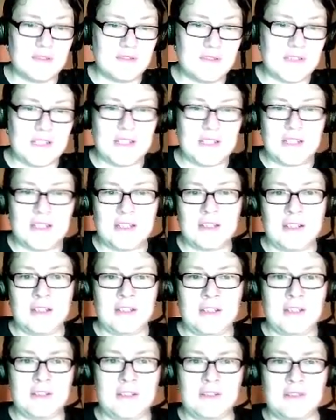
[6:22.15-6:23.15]
and I
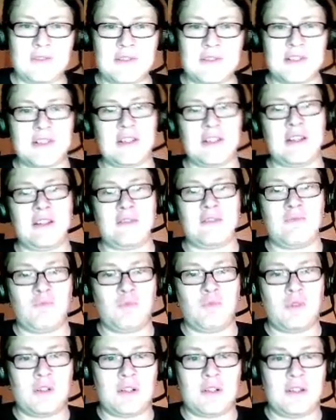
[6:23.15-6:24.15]
didn't understand
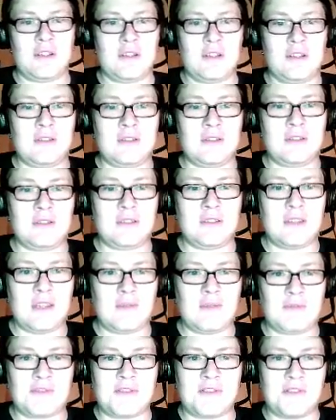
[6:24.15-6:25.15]
one they
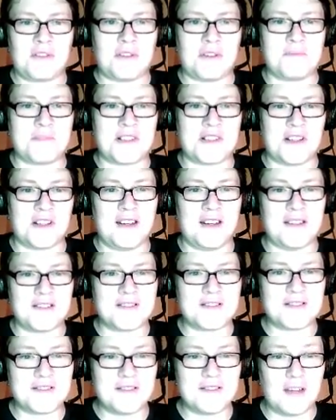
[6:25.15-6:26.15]
were
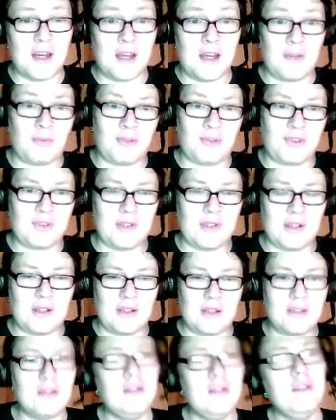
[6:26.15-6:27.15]
circumcised I was not